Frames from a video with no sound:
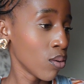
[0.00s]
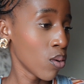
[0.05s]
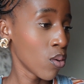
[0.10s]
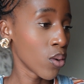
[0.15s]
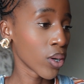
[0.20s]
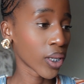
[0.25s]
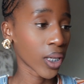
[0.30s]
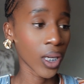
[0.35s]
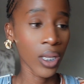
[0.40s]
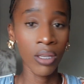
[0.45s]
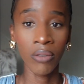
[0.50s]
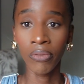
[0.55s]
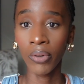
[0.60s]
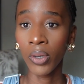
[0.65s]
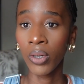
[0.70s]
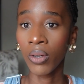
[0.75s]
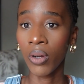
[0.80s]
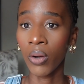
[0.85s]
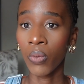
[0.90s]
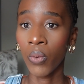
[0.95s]
okay, and you've
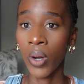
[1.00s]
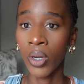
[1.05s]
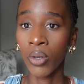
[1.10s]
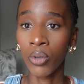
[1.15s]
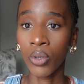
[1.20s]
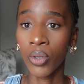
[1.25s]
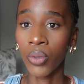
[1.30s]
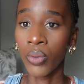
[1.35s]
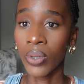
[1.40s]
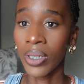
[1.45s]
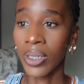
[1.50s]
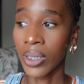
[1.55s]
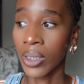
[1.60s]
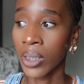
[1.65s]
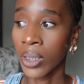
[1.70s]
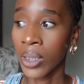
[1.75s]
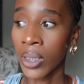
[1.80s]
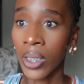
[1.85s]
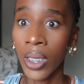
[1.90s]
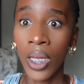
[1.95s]
only got 1 or 2
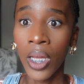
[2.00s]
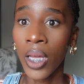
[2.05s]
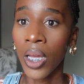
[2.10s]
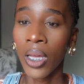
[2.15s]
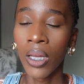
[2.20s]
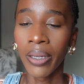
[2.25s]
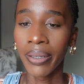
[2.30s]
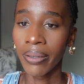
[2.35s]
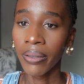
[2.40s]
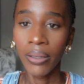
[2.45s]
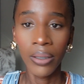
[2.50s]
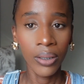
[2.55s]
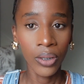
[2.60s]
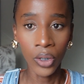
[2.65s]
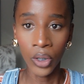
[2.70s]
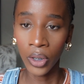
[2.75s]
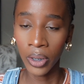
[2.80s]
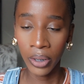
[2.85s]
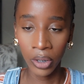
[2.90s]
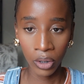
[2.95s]
deals,
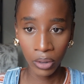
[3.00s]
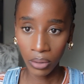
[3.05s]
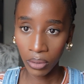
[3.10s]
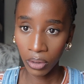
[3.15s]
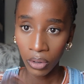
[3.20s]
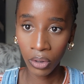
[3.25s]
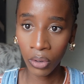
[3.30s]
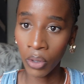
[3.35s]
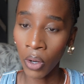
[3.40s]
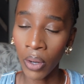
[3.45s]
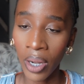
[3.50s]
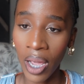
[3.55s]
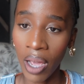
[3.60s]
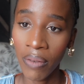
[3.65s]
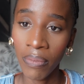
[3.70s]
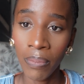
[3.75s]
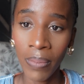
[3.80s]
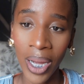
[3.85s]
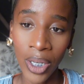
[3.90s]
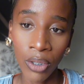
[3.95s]
you don't
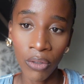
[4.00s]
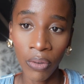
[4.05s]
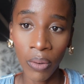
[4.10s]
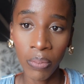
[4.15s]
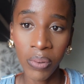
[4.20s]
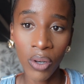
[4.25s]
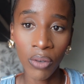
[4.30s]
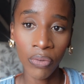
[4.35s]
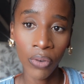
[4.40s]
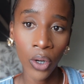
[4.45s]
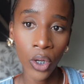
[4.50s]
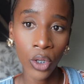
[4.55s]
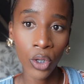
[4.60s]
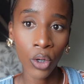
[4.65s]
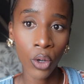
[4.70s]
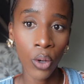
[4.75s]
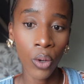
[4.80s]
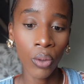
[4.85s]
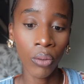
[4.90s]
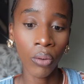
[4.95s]
have much of a portfolio to
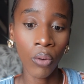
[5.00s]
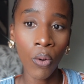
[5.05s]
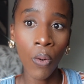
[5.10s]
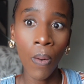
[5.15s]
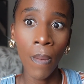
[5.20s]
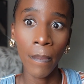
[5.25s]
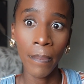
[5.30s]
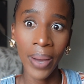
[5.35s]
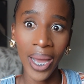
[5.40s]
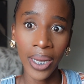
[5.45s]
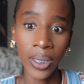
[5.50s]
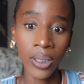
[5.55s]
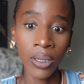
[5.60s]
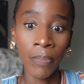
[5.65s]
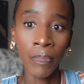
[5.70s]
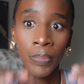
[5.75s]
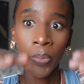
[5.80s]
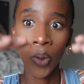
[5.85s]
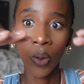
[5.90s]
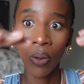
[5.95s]
go through, but
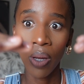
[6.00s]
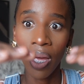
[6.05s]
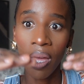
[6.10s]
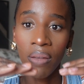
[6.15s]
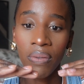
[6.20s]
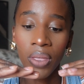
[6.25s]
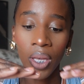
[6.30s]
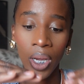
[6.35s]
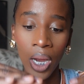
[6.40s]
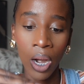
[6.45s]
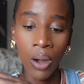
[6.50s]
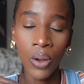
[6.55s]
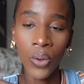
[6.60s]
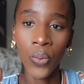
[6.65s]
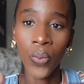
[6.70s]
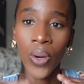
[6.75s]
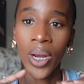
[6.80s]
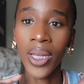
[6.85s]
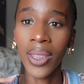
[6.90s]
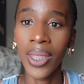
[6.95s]
you have the current
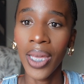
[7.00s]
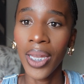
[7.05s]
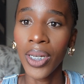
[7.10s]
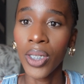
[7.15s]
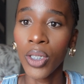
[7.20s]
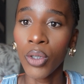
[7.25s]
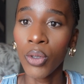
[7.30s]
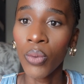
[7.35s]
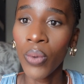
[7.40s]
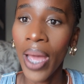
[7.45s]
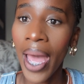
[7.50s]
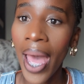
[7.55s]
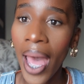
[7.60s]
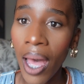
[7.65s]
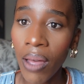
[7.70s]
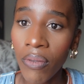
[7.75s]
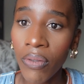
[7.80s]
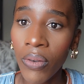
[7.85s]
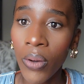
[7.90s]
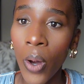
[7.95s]
work that you
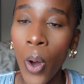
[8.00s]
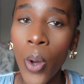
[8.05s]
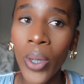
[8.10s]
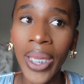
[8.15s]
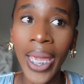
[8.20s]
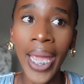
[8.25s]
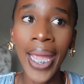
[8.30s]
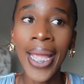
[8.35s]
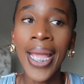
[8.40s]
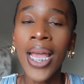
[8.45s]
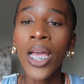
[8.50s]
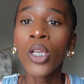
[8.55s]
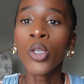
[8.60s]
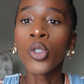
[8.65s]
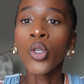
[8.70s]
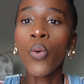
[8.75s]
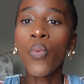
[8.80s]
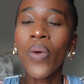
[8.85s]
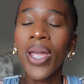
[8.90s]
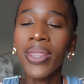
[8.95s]
have. Okay,
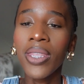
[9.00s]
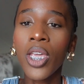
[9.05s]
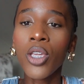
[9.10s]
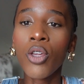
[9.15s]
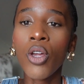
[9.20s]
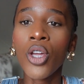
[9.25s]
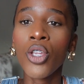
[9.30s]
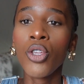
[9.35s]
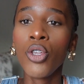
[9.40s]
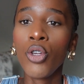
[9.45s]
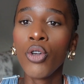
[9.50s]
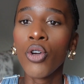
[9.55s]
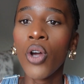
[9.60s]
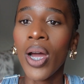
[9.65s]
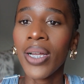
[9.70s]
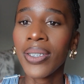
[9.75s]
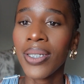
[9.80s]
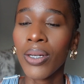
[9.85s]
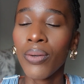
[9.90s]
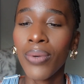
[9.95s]
so whether you're a new
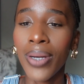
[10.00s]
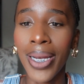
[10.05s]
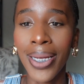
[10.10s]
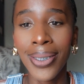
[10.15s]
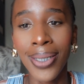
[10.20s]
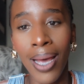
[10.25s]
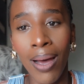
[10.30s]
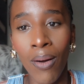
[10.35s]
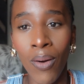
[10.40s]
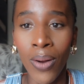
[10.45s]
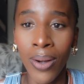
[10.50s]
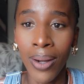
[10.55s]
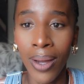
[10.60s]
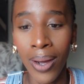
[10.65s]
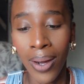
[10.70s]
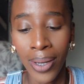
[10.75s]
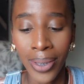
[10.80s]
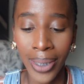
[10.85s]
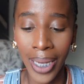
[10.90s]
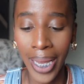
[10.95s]
content creator or
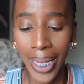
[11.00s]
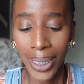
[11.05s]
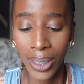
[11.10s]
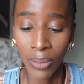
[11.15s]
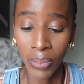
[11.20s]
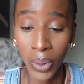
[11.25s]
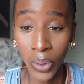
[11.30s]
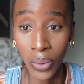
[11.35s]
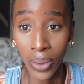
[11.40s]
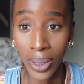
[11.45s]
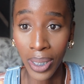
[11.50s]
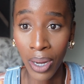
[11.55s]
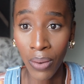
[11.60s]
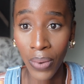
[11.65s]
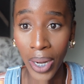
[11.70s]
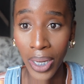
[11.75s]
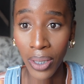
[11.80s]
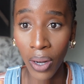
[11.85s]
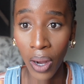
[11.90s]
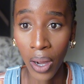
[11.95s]
not, I expect to see a
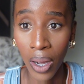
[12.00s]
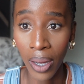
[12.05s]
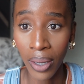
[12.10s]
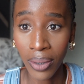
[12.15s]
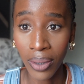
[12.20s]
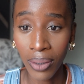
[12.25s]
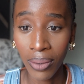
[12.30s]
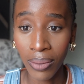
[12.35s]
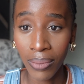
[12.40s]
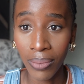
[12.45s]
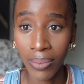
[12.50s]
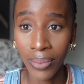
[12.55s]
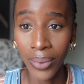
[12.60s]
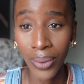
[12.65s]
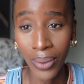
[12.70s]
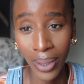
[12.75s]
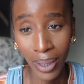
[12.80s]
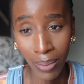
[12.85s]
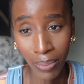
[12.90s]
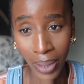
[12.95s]
rate card. You
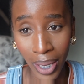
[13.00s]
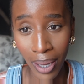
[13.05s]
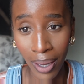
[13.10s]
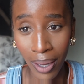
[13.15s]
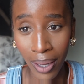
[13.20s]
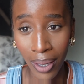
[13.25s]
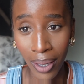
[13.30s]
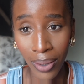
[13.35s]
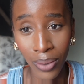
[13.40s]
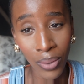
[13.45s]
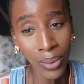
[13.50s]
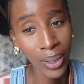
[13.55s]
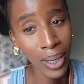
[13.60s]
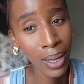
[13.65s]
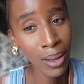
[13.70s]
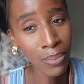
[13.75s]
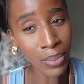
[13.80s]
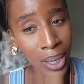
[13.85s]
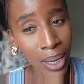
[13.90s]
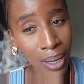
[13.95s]
hear me? You
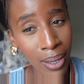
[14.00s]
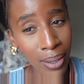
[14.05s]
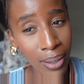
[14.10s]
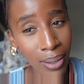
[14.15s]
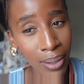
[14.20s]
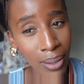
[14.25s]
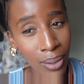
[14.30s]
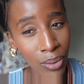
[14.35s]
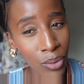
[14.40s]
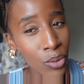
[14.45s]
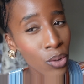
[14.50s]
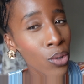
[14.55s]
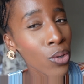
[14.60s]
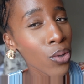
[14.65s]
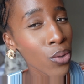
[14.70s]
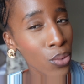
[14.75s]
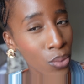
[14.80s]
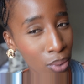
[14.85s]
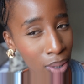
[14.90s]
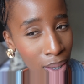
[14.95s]
hear me? Do
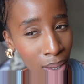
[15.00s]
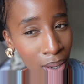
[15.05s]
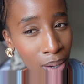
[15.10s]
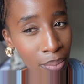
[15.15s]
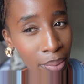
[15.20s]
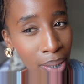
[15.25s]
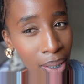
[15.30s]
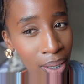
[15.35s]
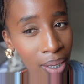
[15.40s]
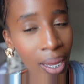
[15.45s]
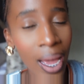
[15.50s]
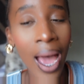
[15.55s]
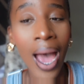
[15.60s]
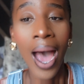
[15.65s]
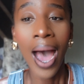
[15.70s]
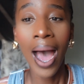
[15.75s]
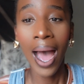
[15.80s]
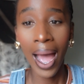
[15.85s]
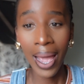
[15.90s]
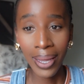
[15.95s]
you hear me?
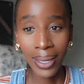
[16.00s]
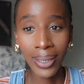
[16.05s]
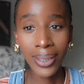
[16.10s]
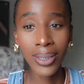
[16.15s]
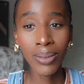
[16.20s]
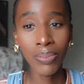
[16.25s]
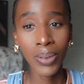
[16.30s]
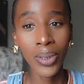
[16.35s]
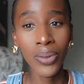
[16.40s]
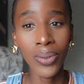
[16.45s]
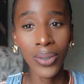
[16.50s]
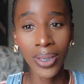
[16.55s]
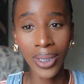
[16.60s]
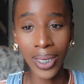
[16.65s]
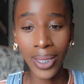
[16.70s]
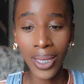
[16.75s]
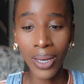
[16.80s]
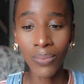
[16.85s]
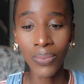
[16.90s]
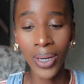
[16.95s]
I expect to
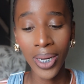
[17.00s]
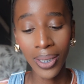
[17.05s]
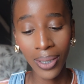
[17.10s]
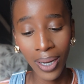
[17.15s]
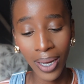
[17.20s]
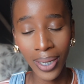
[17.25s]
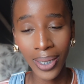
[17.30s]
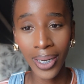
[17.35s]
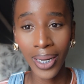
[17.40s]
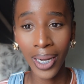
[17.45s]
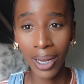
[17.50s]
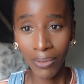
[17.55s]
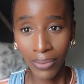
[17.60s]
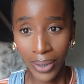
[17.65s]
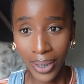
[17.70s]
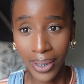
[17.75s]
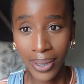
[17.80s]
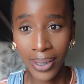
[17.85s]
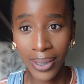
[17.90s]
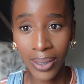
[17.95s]
see that rate card,
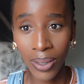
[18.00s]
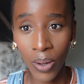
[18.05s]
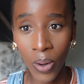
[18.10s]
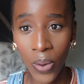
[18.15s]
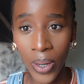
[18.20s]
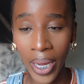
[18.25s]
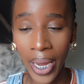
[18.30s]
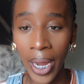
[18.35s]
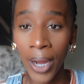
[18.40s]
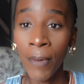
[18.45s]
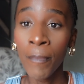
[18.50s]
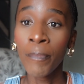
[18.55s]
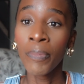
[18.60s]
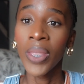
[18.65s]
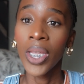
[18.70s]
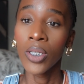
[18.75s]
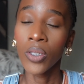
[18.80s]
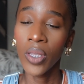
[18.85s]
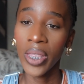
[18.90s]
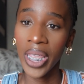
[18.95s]
lovies. Okay,
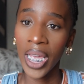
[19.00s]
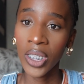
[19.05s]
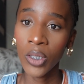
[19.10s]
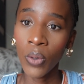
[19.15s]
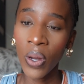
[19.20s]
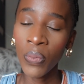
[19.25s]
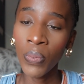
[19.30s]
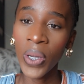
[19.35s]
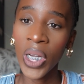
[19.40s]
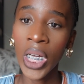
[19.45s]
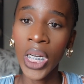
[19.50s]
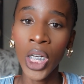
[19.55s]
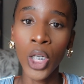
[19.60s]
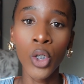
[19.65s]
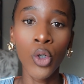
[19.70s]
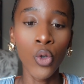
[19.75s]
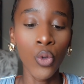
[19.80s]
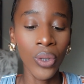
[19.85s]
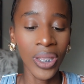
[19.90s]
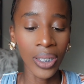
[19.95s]
so that's what we're gonna
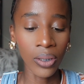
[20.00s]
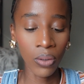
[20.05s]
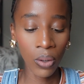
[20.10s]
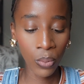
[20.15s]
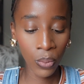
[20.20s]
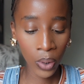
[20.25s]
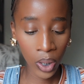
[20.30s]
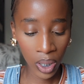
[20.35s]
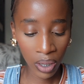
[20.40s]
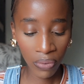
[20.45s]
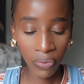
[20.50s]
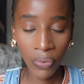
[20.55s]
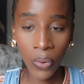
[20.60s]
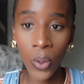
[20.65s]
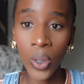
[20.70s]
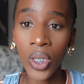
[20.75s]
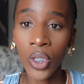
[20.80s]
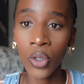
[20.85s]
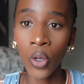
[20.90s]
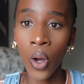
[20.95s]
do. That's what we're gonna
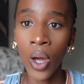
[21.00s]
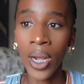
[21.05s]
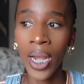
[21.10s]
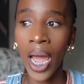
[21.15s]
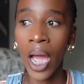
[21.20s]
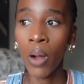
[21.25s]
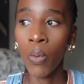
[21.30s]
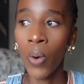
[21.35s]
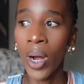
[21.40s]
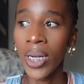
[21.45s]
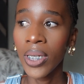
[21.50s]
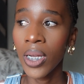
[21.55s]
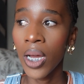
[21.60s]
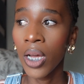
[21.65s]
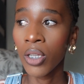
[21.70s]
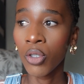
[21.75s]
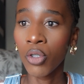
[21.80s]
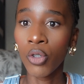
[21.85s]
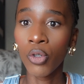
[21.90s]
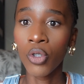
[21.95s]
focus on. I want
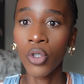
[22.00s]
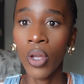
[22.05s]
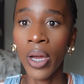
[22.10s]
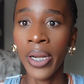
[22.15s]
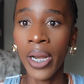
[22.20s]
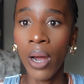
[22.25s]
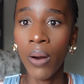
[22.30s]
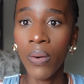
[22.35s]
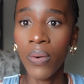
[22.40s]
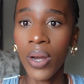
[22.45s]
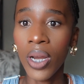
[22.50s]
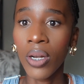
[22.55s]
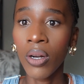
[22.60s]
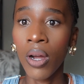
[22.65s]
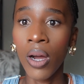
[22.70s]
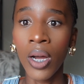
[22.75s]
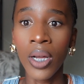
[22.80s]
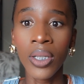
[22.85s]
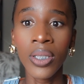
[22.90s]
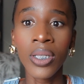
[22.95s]
us to start our rate
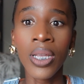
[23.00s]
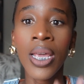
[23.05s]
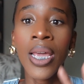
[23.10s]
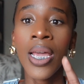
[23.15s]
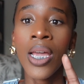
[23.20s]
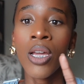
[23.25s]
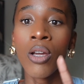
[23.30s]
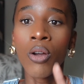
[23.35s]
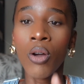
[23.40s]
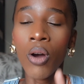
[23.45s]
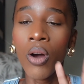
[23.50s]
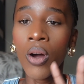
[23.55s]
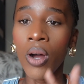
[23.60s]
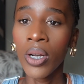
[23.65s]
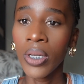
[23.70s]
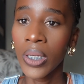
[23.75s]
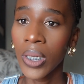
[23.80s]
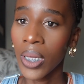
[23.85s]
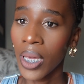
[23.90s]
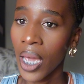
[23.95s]
cards. Go
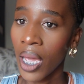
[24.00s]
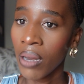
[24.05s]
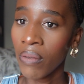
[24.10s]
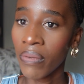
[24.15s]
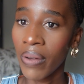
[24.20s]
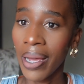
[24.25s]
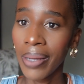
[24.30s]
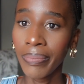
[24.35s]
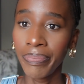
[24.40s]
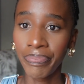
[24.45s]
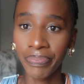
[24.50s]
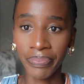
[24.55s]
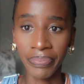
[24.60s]
onto Canva,